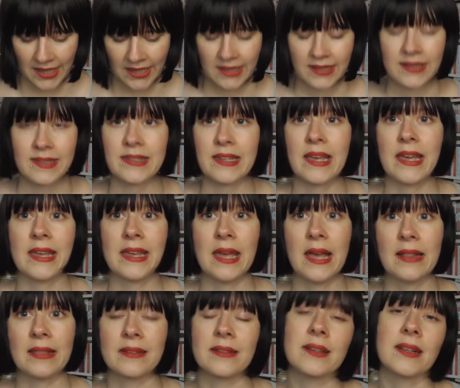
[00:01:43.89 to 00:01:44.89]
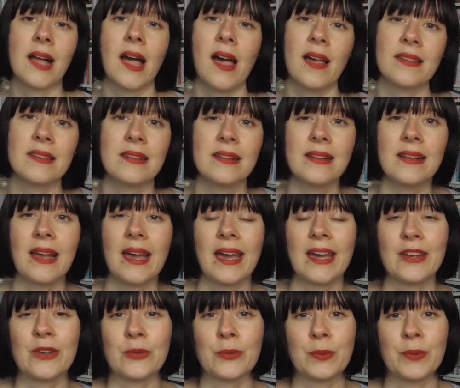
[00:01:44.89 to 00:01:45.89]
It's a little castle,
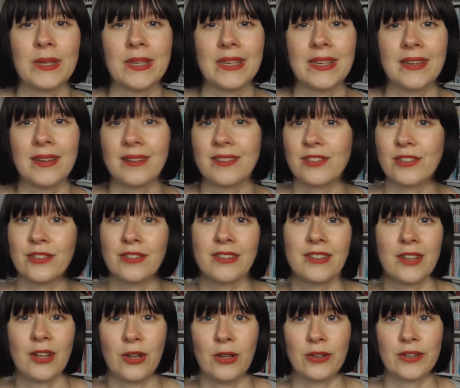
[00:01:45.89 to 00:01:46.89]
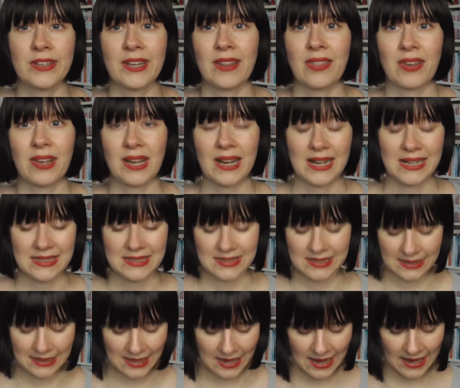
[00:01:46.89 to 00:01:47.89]
and we just looked at the
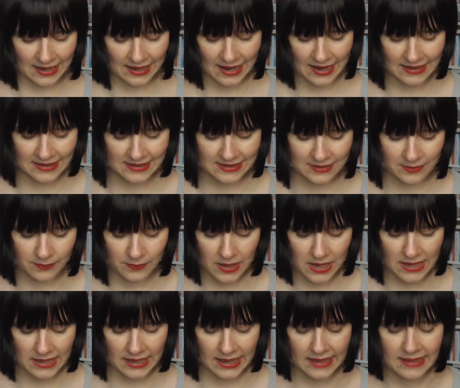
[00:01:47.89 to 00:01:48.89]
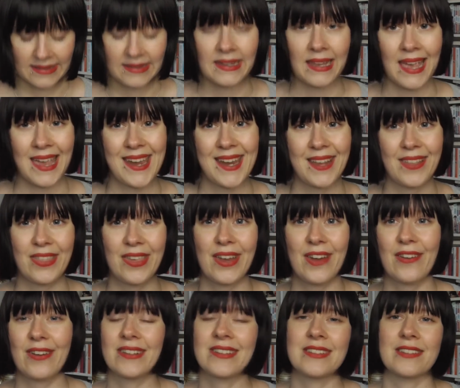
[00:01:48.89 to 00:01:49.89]
castle and had some nice cake
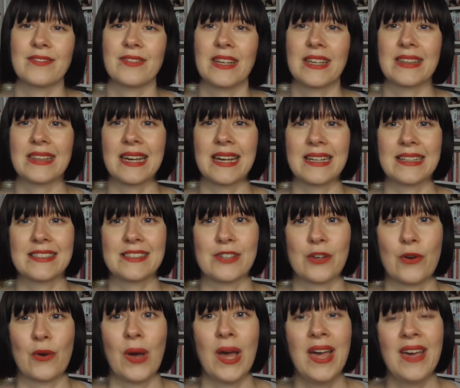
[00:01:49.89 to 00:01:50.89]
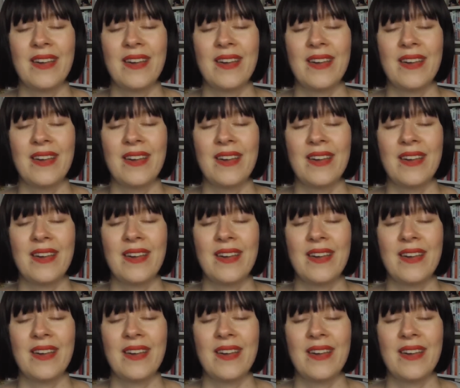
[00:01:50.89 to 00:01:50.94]
there and stuff like that. So